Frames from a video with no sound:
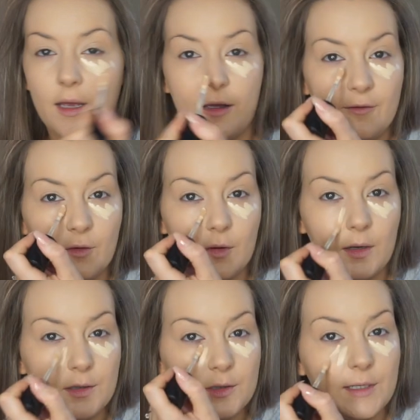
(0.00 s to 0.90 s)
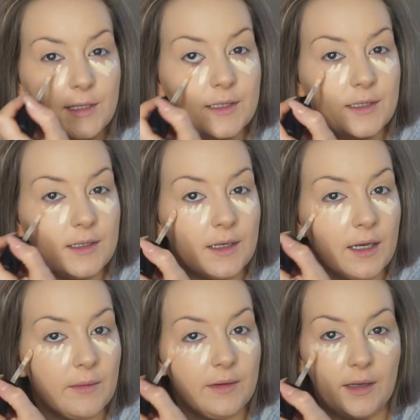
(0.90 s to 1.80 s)
If you were interested,
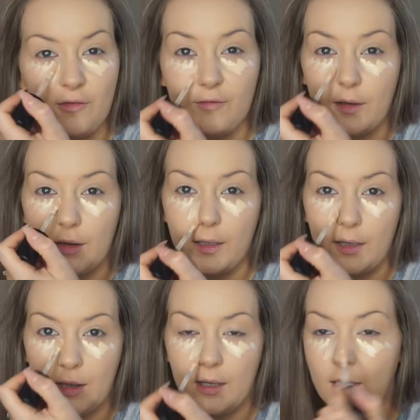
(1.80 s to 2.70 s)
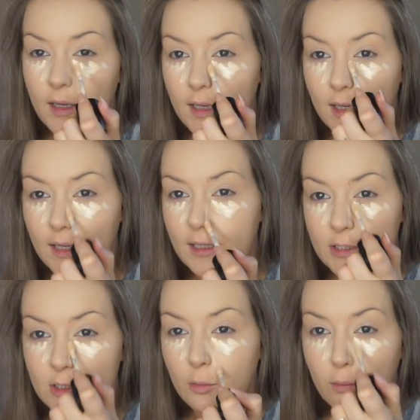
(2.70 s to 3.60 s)
I would definitely
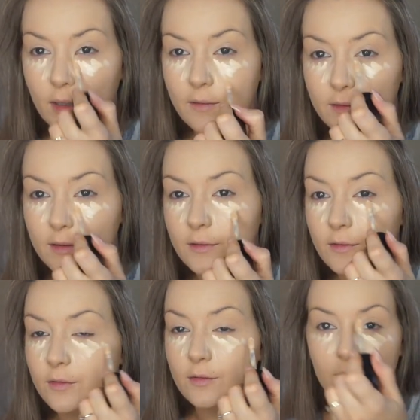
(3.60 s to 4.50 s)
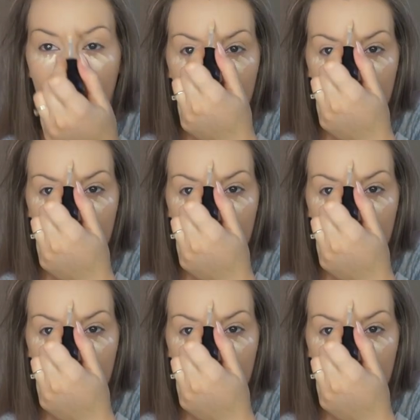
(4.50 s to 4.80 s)
get your butt into